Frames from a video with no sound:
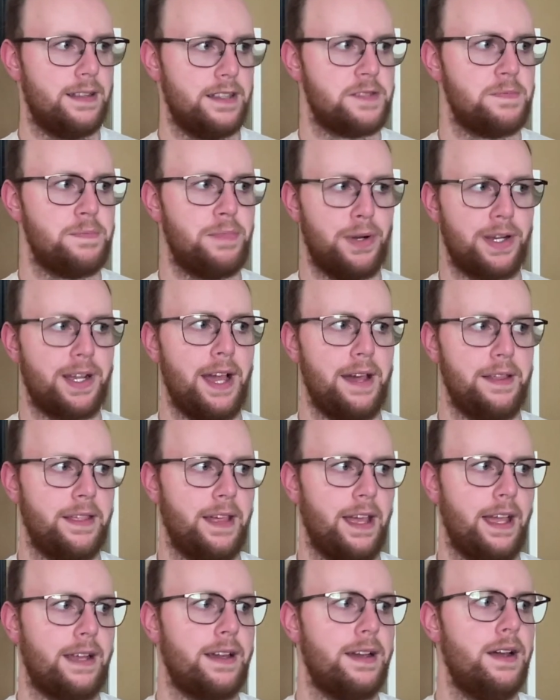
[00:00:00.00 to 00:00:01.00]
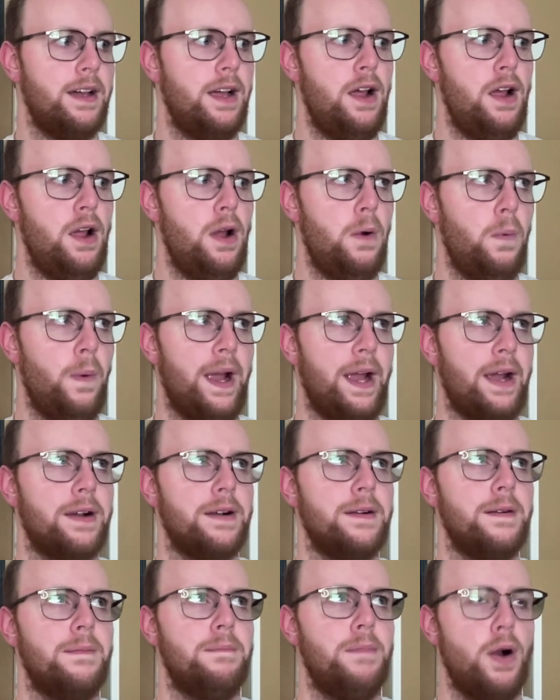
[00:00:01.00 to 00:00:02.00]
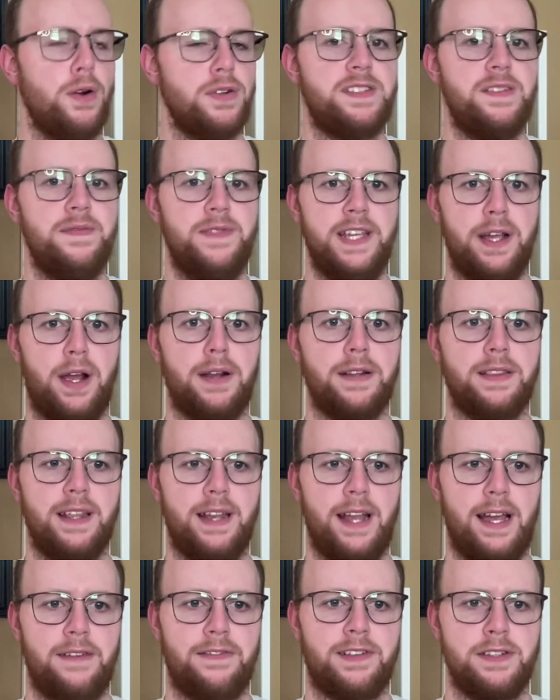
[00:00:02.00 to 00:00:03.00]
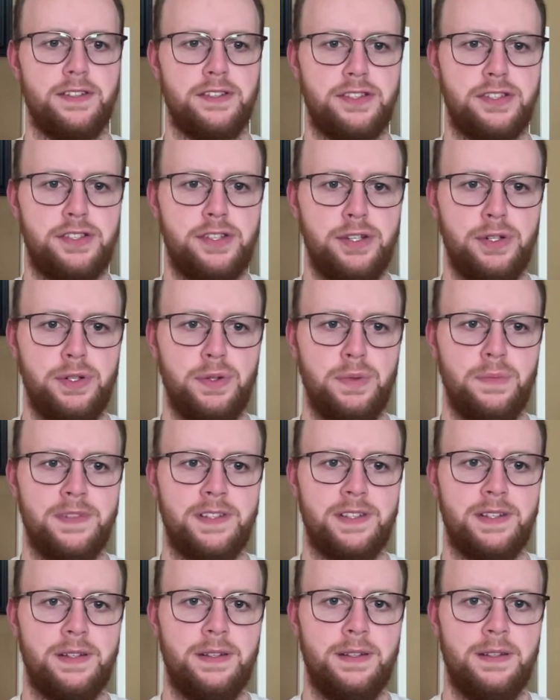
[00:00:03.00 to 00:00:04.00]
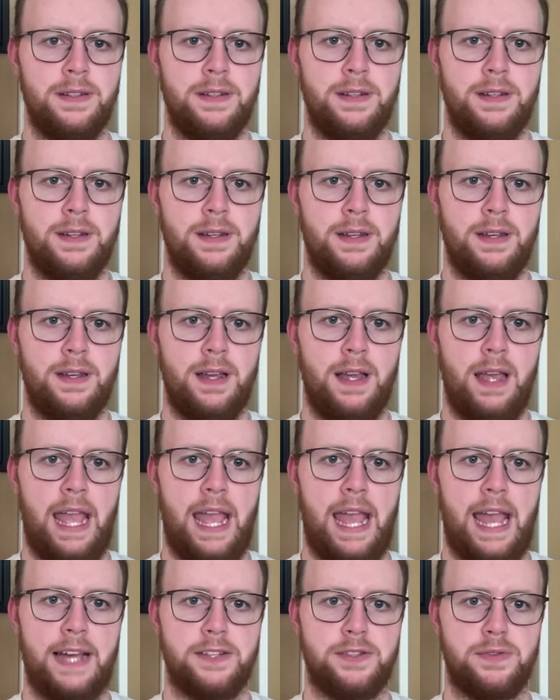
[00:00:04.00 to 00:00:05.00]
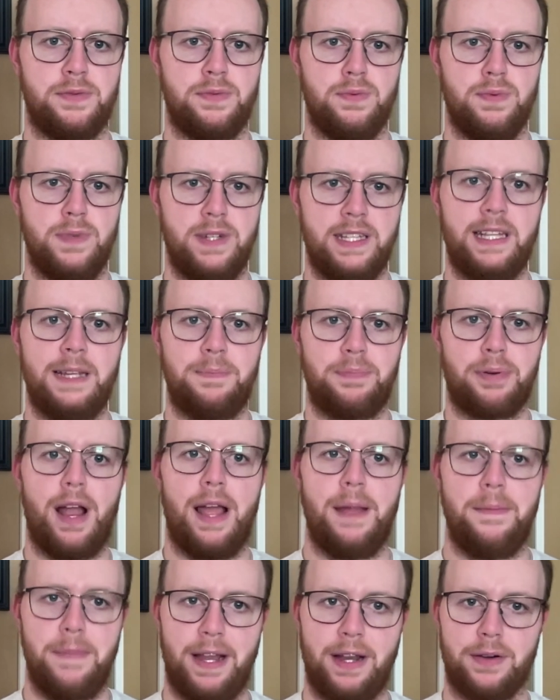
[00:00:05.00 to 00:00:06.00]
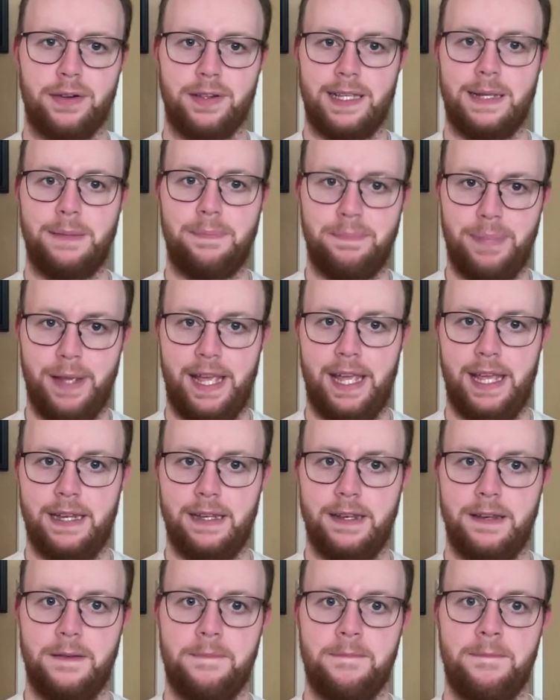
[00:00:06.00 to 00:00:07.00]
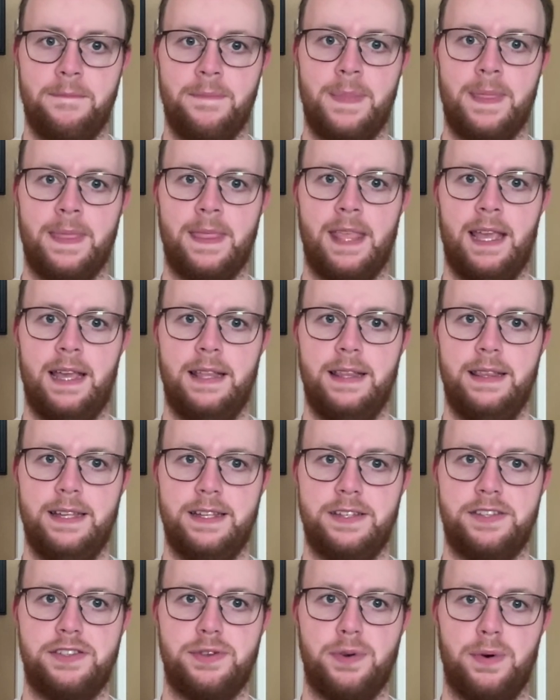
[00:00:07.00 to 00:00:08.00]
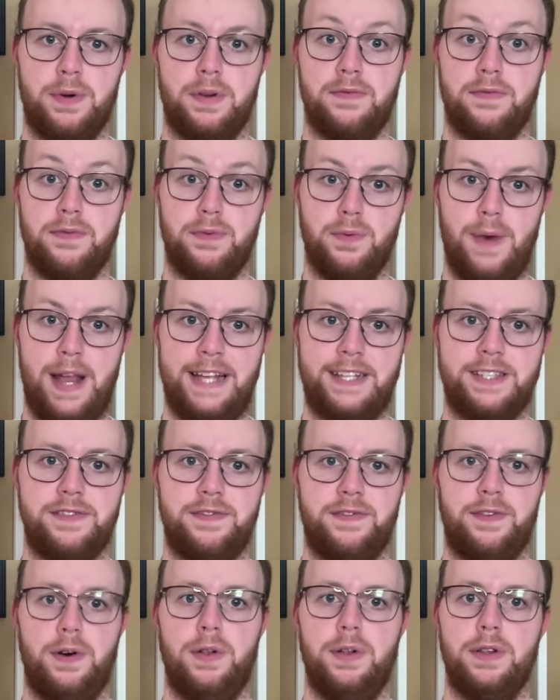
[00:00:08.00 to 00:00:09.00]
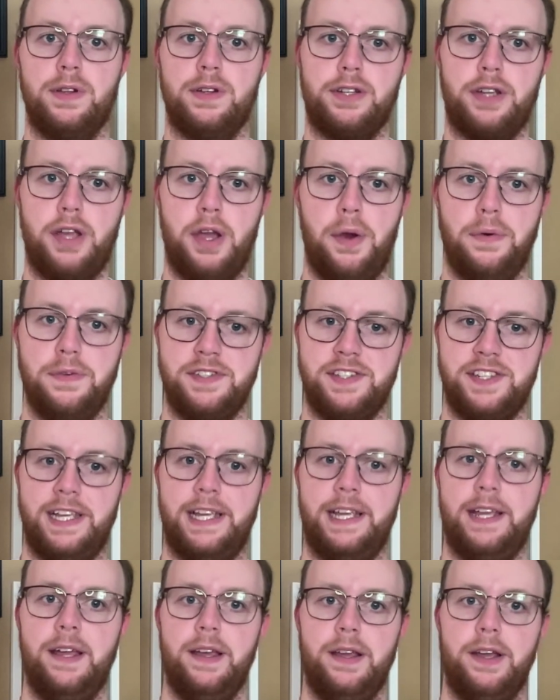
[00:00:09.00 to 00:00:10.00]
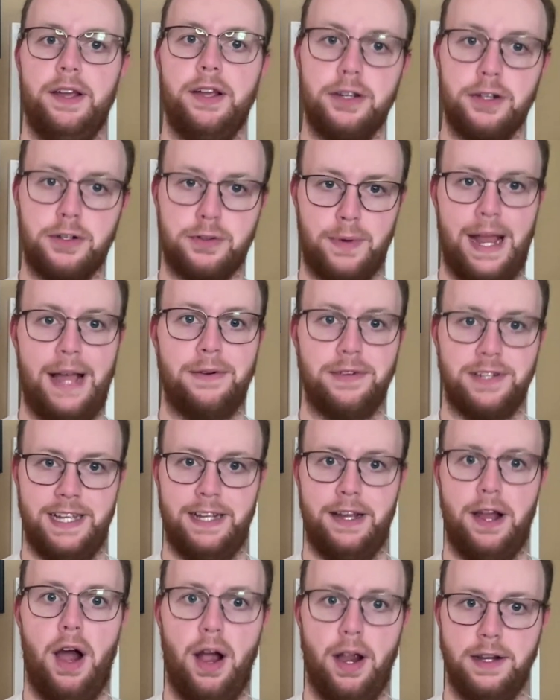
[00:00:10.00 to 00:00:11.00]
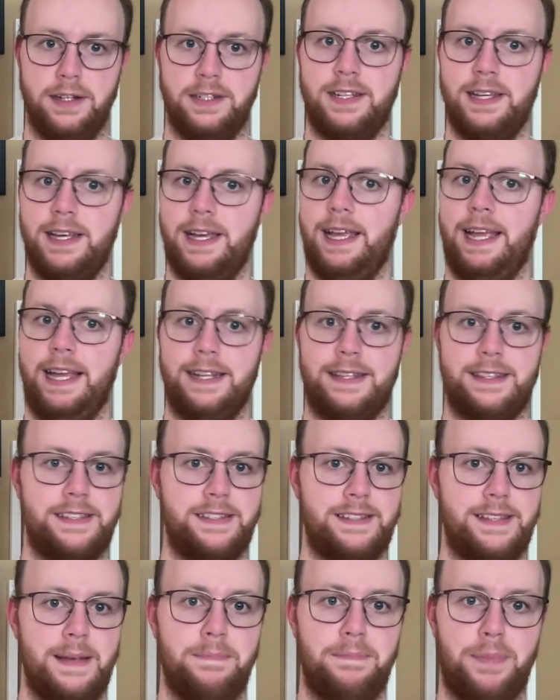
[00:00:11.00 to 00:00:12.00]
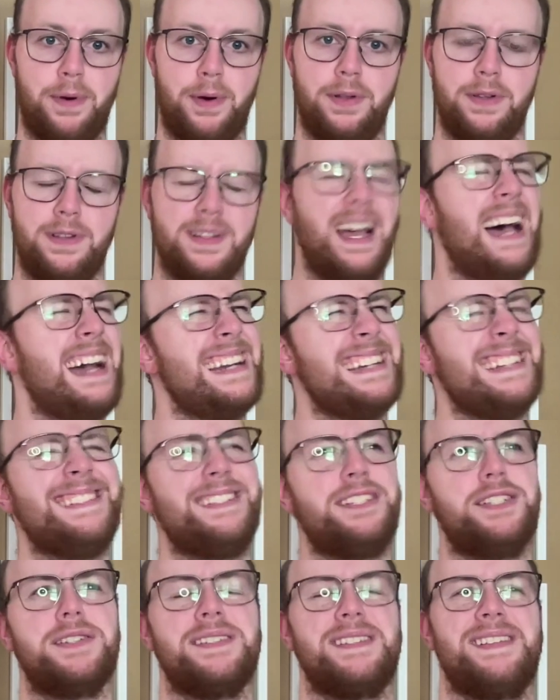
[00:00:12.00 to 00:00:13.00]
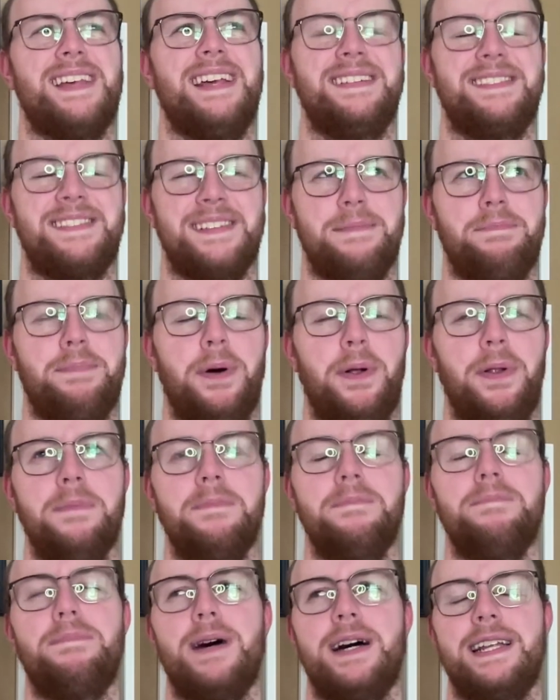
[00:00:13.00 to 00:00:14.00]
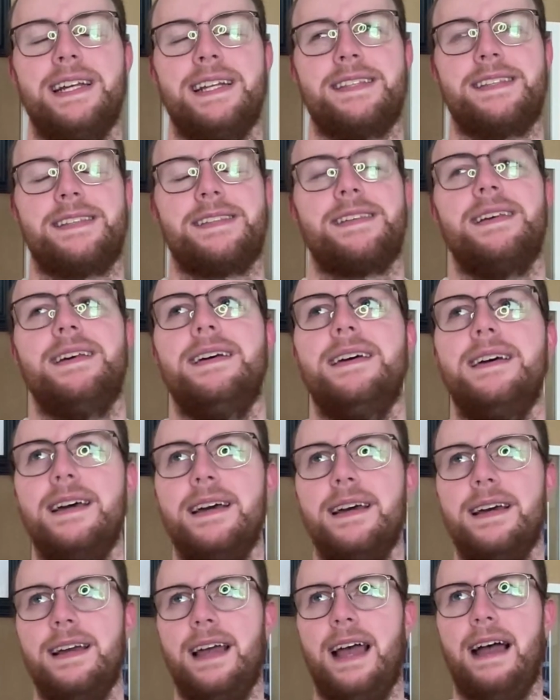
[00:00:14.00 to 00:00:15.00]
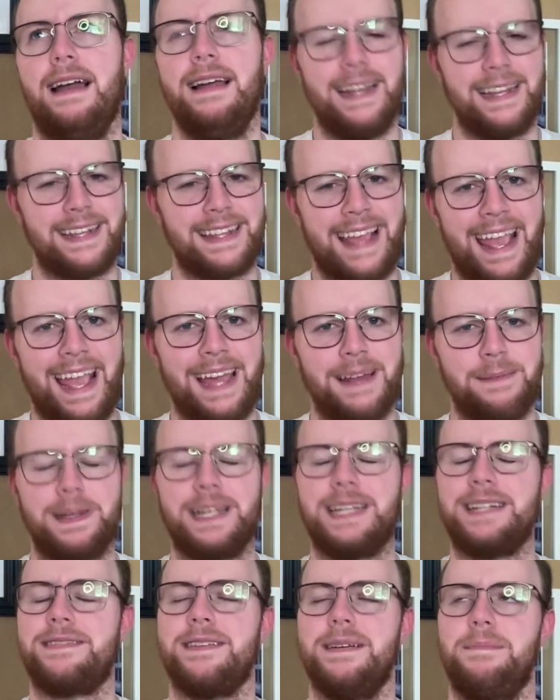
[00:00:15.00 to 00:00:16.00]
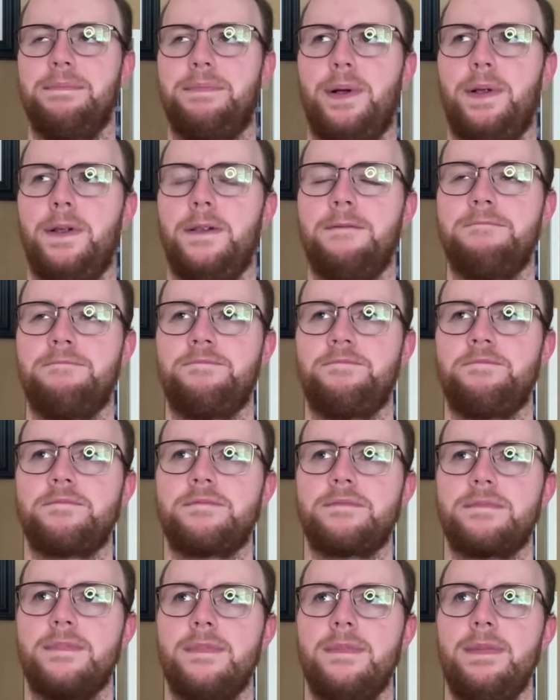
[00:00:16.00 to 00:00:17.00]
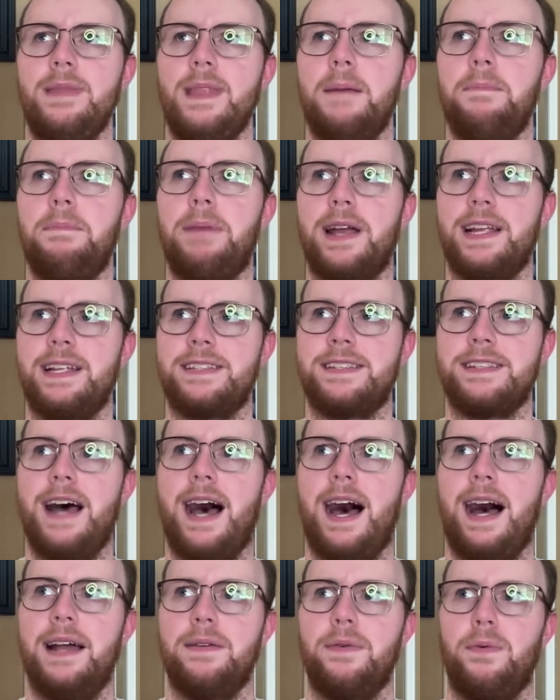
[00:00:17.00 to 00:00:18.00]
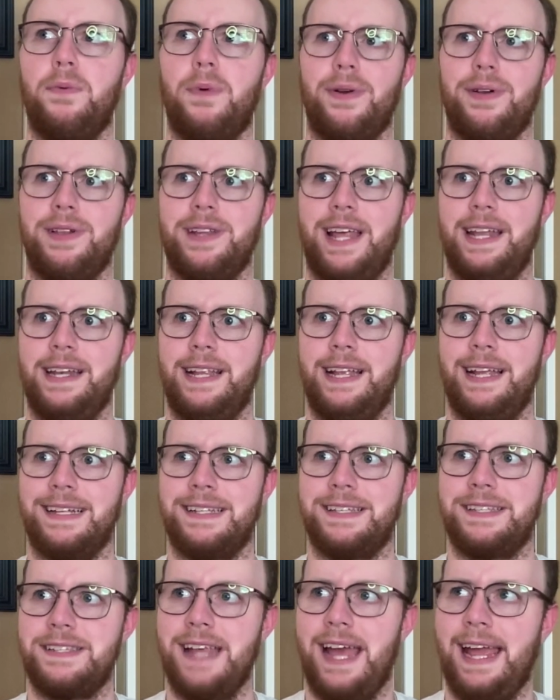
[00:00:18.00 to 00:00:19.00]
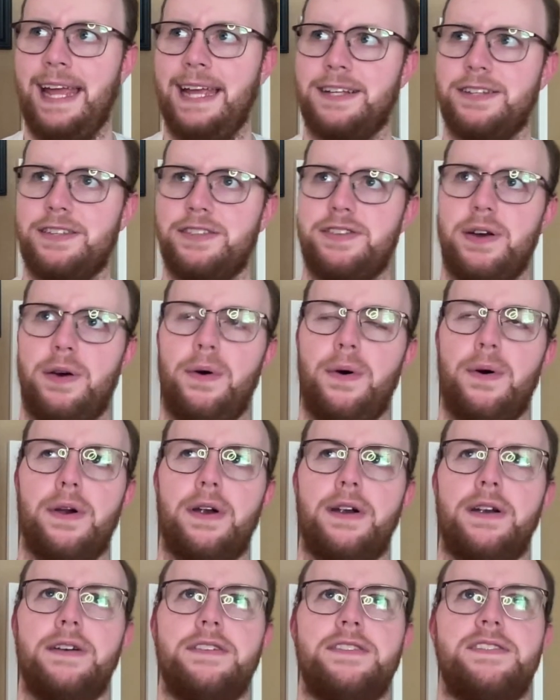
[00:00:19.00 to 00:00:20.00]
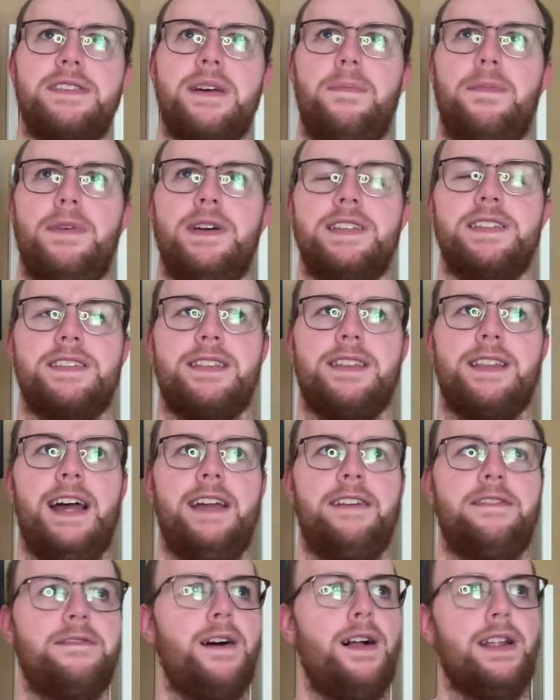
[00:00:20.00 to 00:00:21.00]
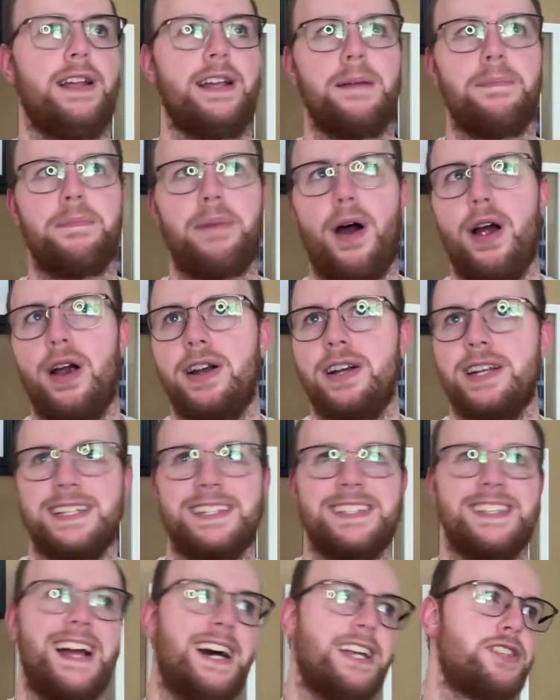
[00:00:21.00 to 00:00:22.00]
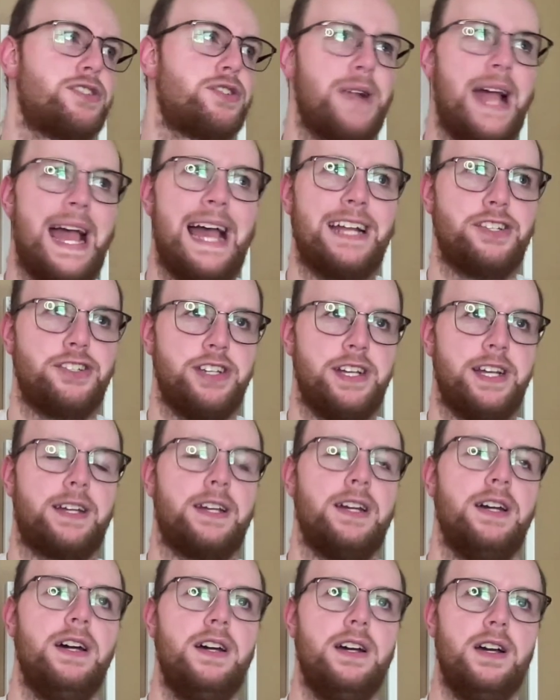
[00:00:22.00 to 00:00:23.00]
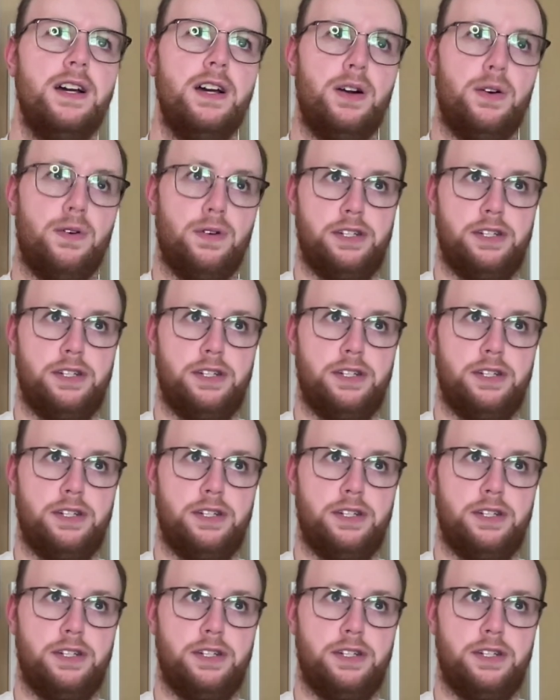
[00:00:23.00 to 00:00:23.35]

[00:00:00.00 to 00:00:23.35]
book, I think, where most of the art that I've consumed has really primarily been this sort of restful, cozy, grounding art. It's simple. I shouldn't say simple, but it can be simple, but it's not world-ending stakes or someone's life falling apart. It's not tragic or